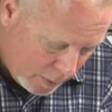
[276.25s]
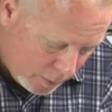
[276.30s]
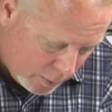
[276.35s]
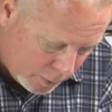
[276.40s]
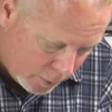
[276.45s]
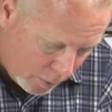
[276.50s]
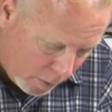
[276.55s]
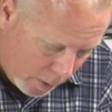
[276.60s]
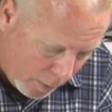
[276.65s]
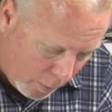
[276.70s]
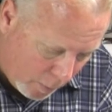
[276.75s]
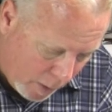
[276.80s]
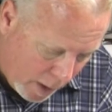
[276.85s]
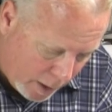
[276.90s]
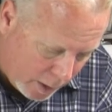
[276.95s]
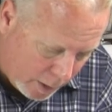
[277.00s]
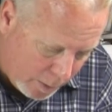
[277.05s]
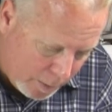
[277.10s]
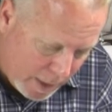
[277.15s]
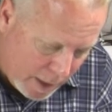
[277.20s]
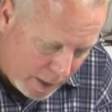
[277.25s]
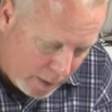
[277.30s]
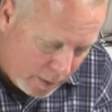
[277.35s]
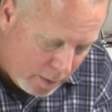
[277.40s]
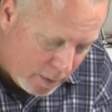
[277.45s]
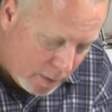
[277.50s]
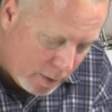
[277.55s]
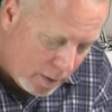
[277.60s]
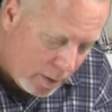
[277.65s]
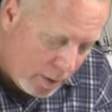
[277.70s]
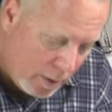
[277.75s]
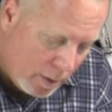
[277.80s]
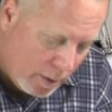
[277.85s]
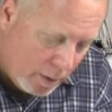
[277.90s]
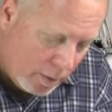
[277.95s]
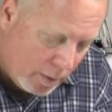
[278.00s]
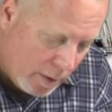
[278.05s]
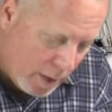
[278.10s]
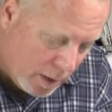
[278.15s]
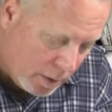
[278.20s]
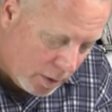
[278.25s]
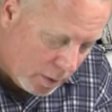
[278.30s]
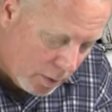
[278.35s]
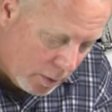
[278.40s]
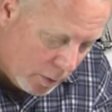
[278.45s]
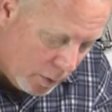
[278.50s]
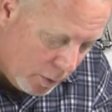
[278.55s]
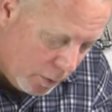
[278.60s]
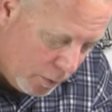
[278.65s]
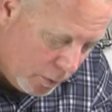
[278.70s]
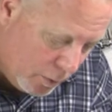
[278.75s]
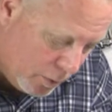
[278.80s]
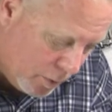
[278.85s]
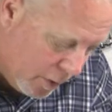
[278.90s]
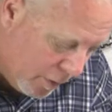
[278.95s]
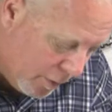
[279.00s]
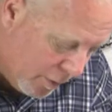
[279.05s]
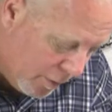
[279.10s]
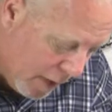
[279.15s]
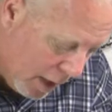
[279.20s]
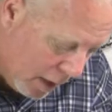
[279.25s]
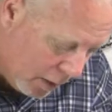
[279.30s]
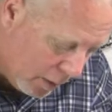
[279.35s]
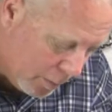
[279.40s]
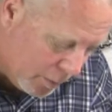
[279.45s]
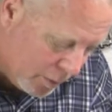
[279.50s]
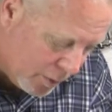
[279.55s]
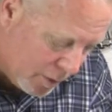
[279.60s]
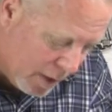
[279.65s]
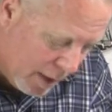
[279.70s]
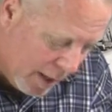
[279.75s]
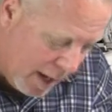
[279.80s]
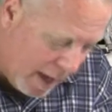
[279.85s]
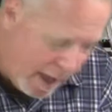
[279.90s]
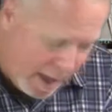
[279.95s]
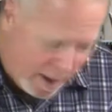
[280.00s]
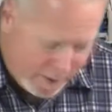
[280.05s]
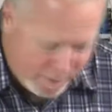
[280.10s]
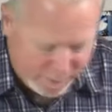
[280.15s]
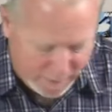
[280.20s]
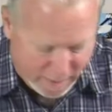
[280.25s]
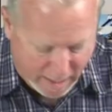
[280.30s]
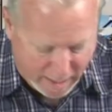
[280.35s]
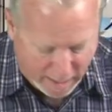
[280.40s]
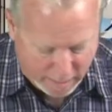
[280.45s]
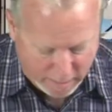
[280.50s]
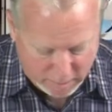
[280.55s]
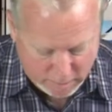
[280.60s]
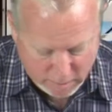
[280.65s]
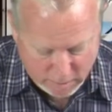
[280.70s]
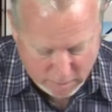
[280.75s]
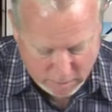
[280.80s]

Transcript: So I recommend that you use the vellums that have that